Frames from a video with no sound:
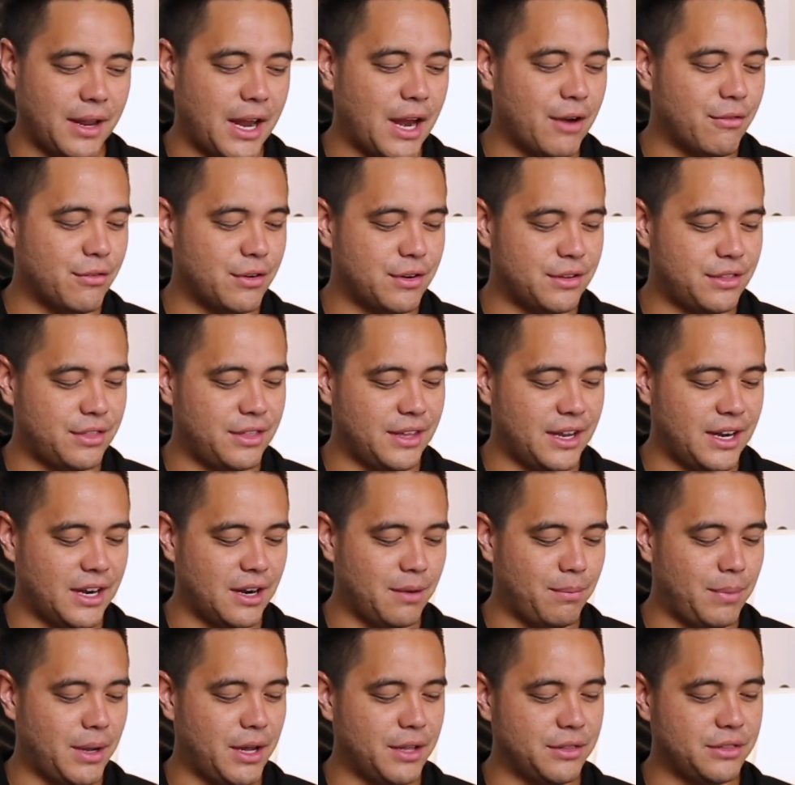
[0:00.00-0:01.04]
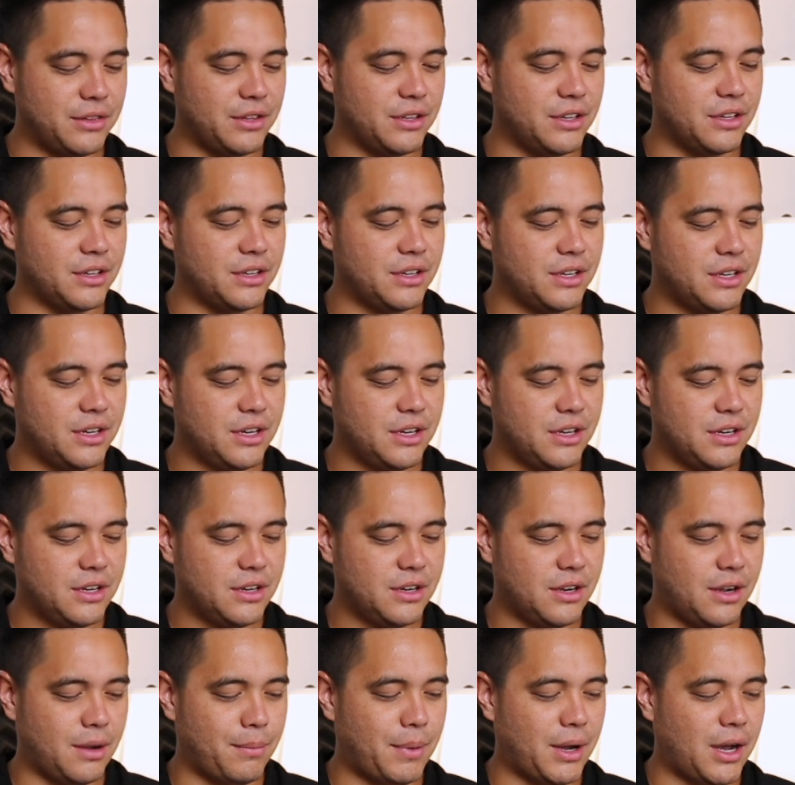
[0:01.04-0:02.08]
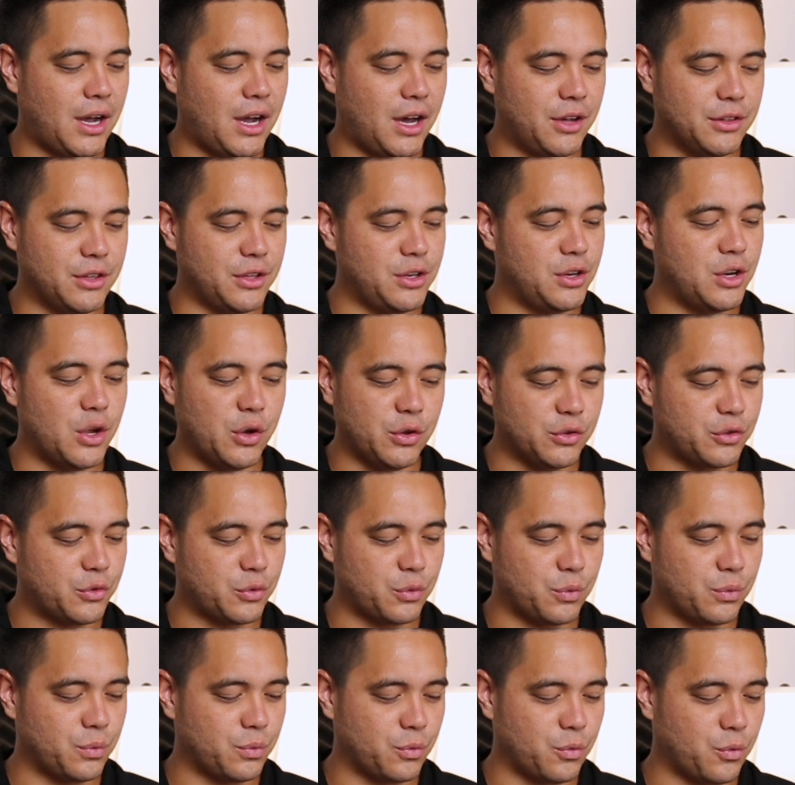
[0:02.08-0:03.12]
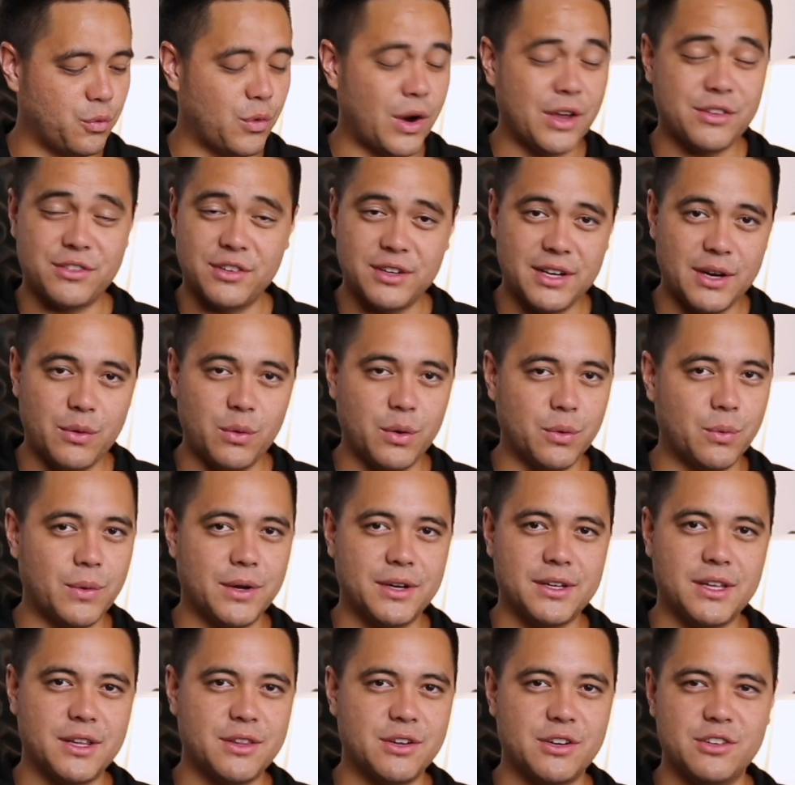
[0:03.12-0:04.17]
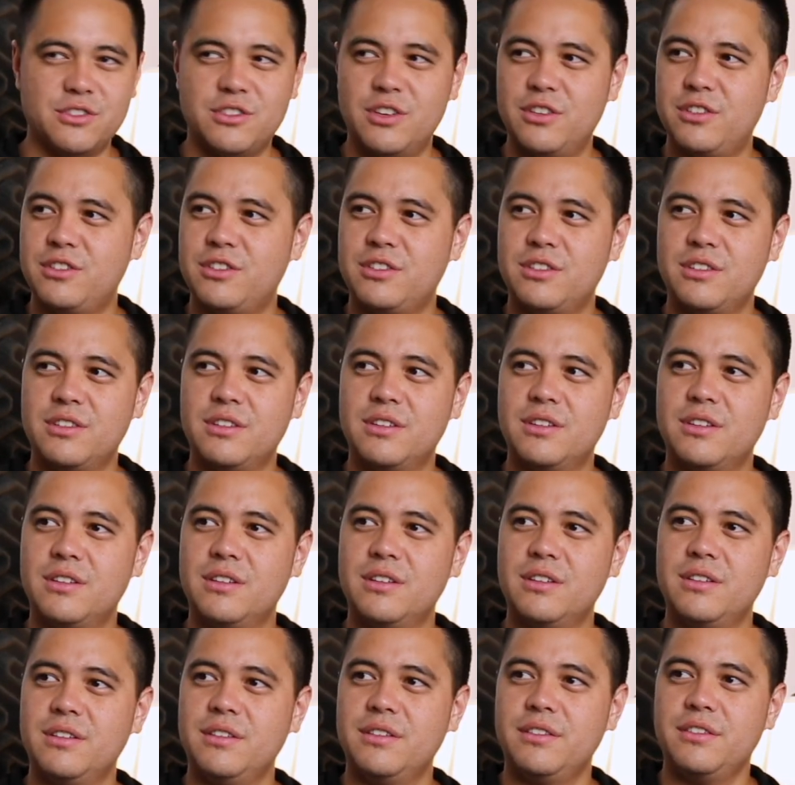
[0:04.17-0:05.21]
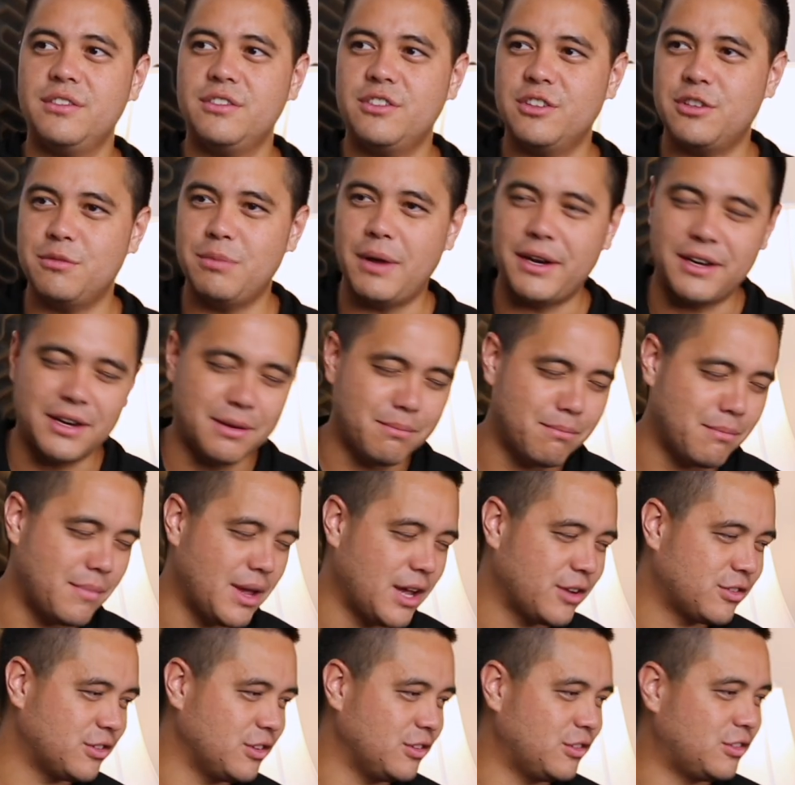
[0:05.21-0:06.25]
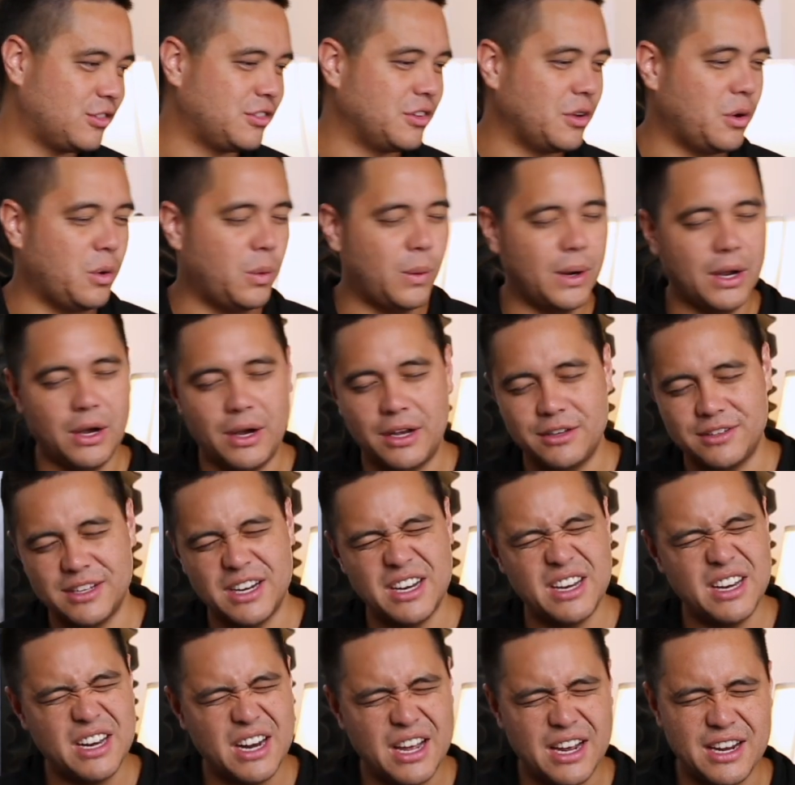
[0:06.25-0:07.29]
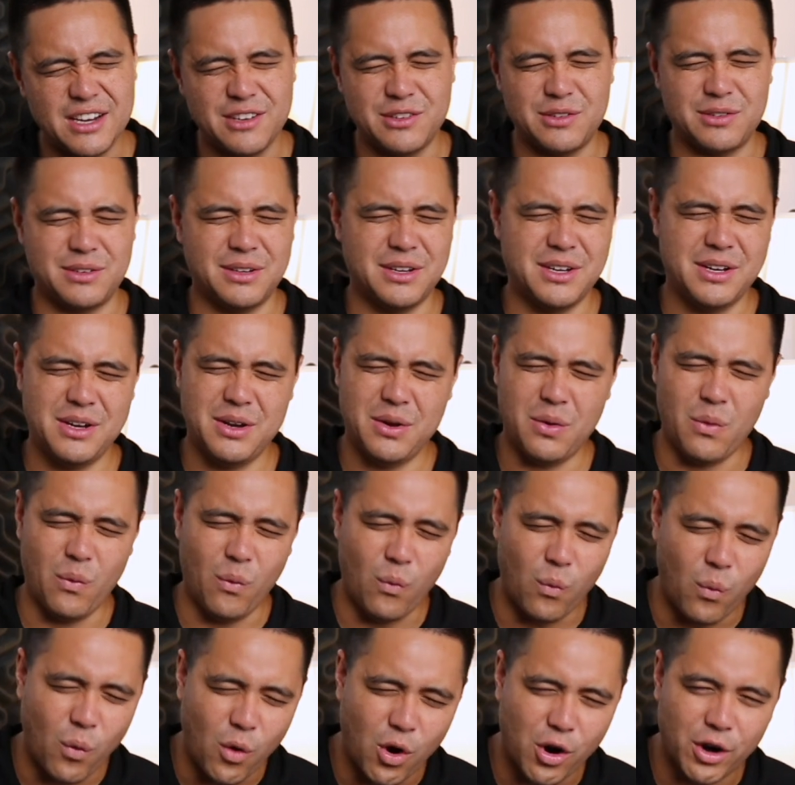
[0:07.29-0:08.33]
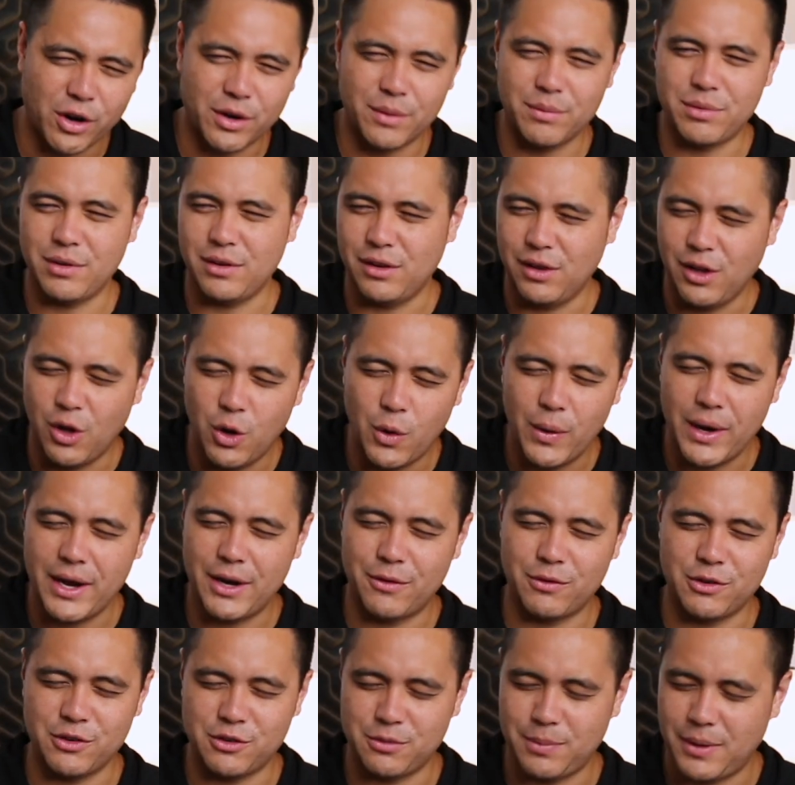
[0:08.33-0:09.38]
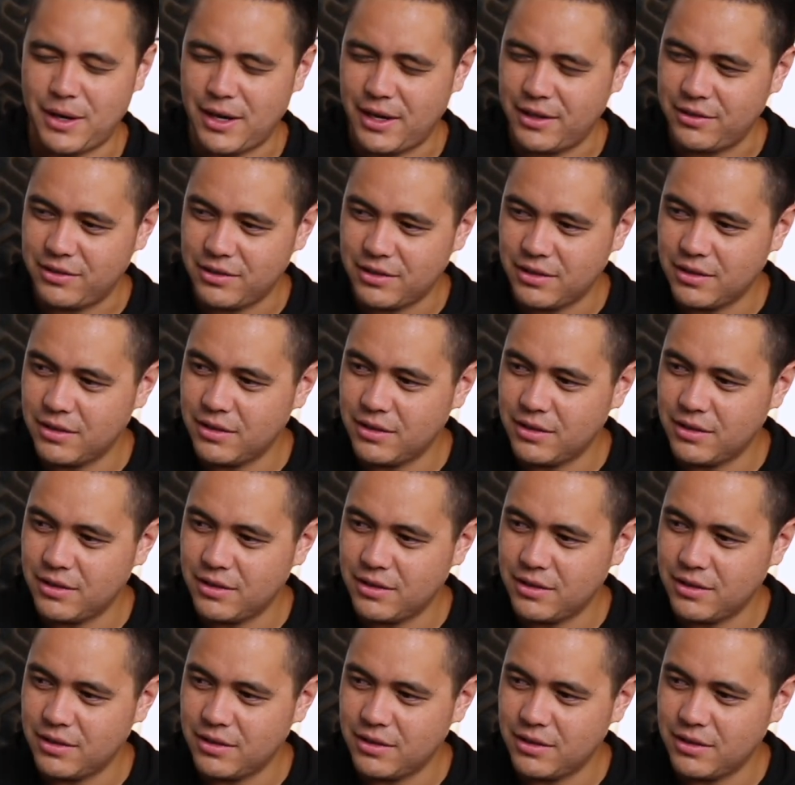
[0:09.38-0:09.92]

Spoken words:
Everything about how the notes resonate with one another, it just again meshes so well, has a nice warmth, low end response.